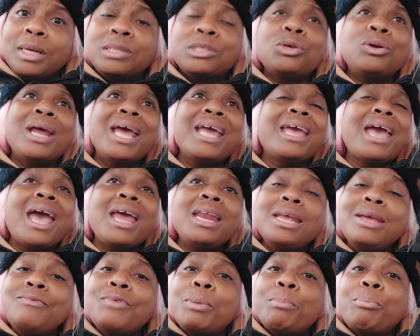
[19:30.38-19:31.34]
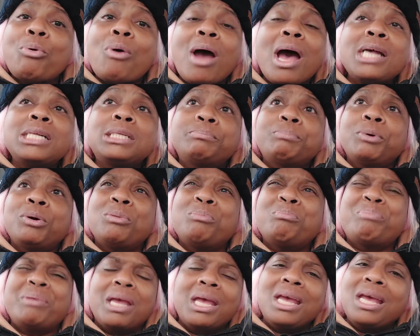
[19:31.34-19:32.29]
So they can't even prosper
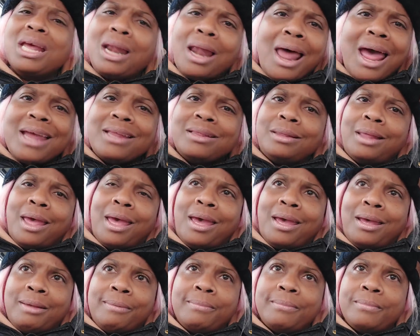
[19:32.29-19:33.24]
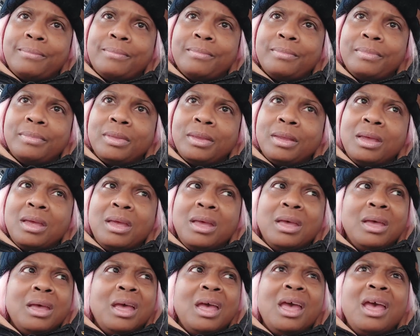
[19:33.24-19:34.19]
being like that.
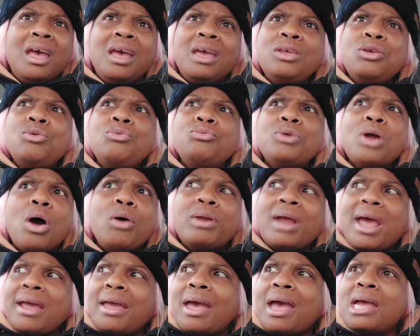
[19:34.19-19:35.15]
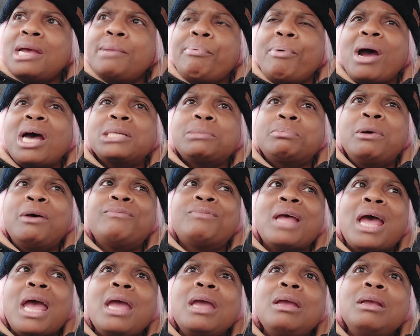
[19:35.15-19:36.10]
And you know they can't prosper if
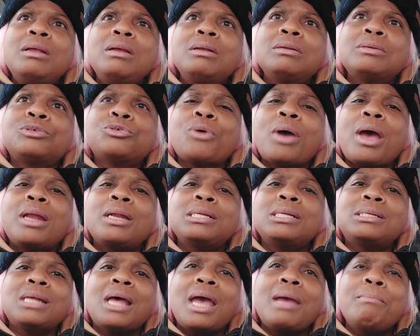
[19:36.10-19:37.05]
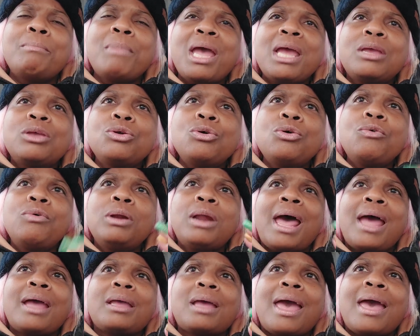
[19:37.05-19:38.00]
they trying to say, make you
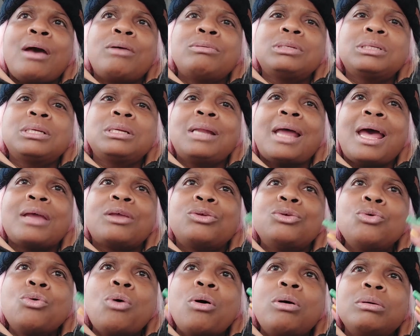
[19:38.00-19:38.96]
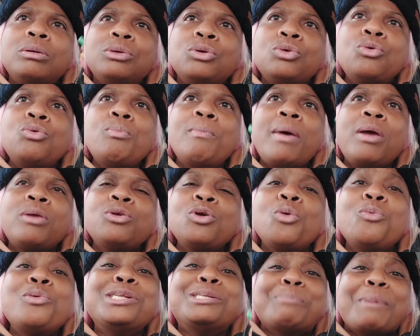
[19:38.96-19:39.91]
like out to like you, you,
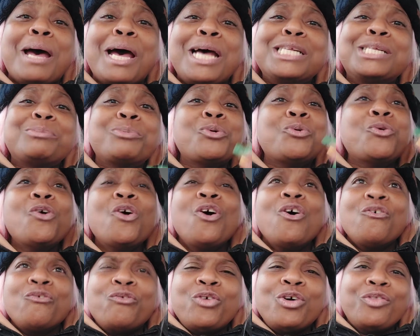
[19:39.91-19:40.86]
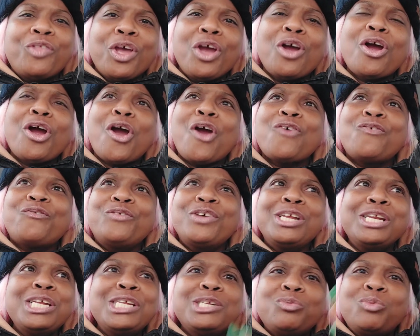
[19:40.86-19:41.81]
you're responsible for their hurt
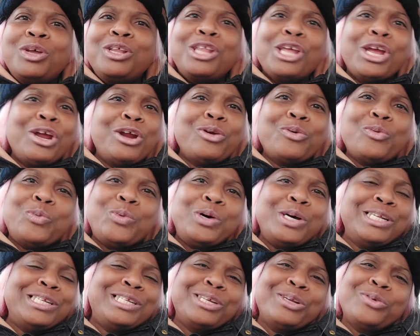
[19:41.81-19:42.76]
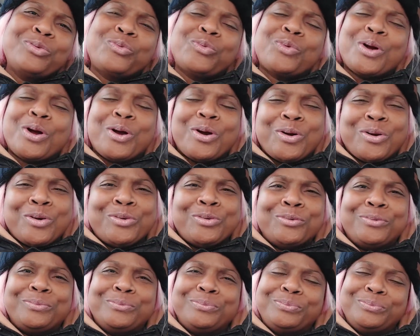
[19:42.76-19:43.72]
feelings when they're the ones in the wrong.